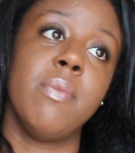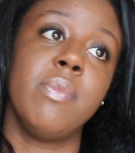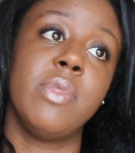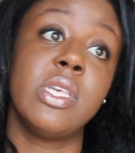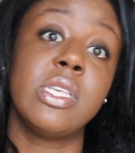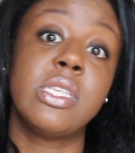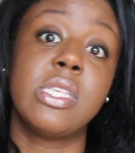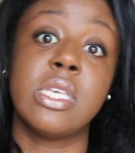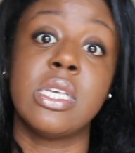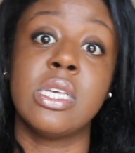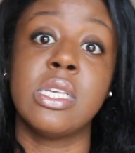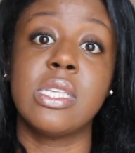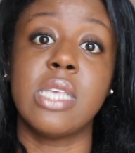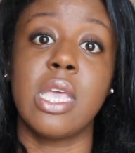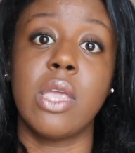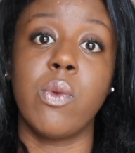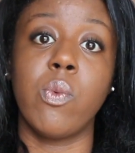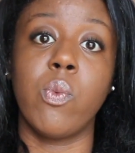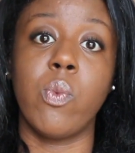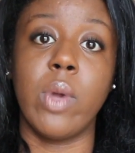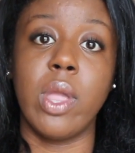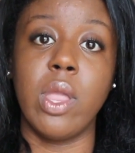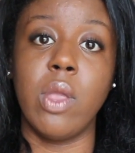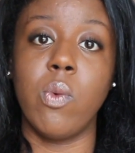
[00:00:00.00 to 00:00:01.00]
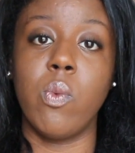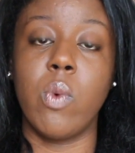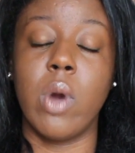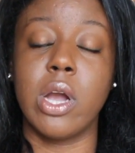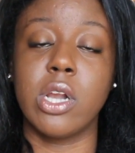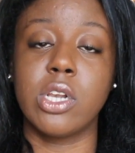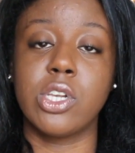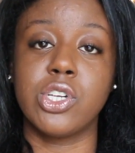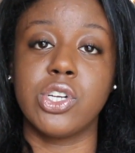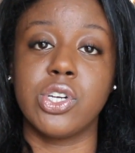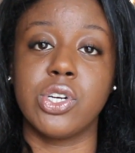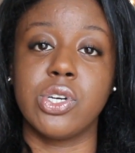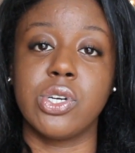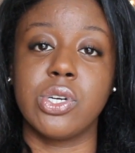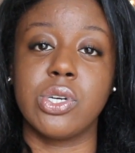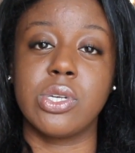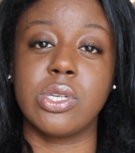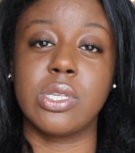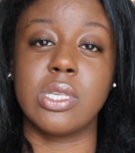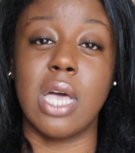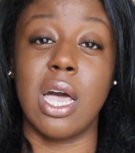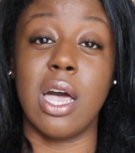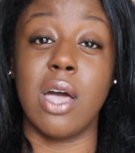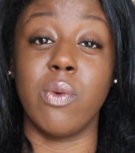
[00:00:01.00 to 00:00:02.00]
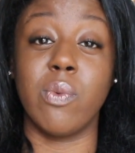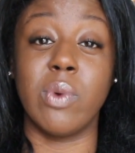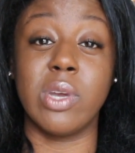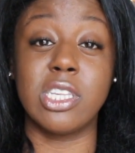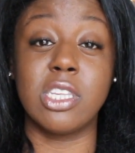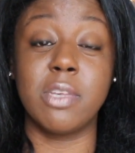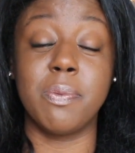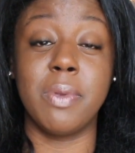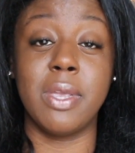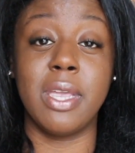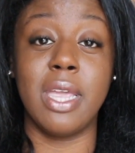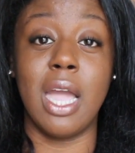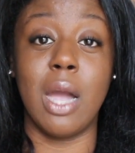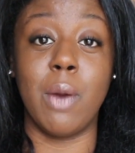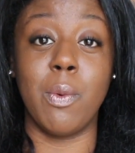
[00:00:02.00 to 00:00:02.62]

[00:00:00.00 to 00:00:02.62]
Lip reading: This is a Weight Watchers recipe.